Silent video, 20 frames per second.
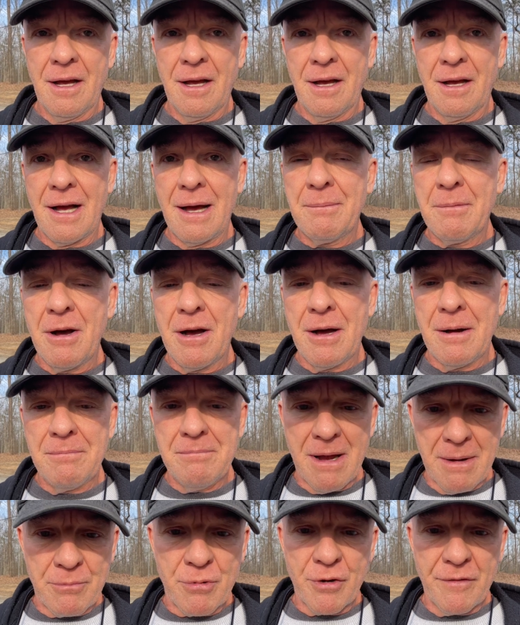I'm a
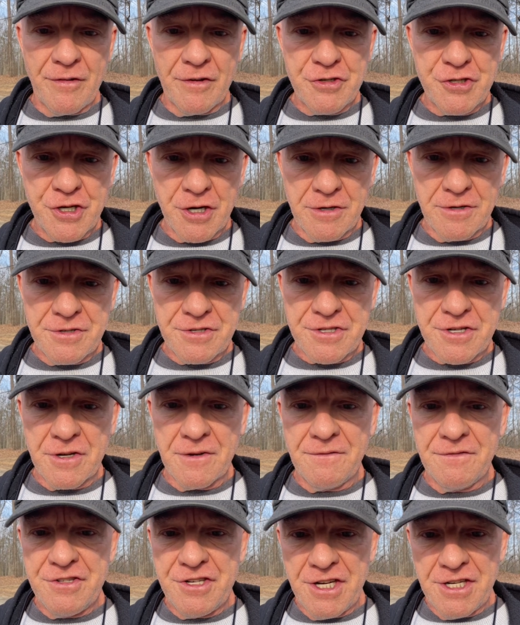member of the Church
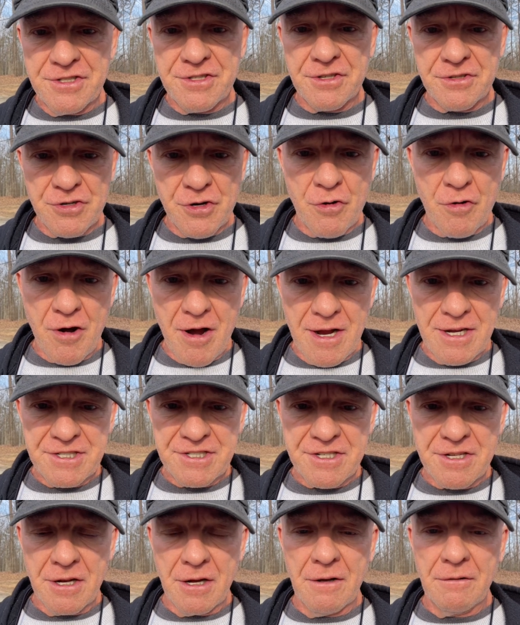of Jesus
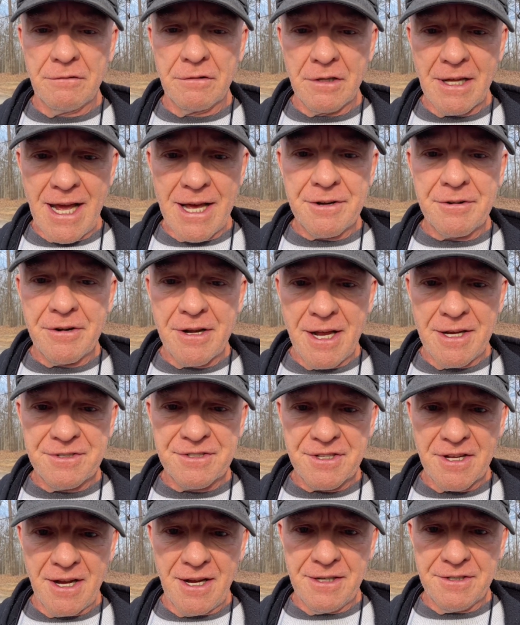Christ of Latter-day
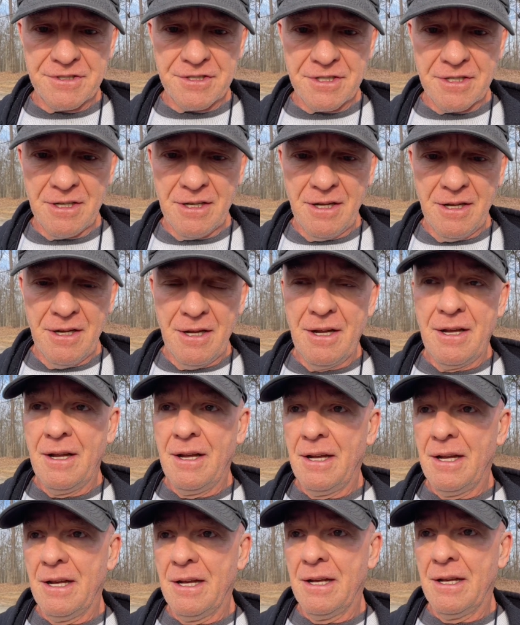Saints,
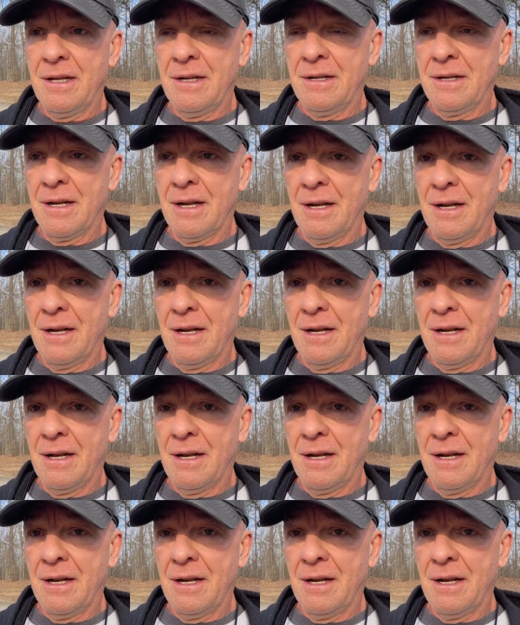and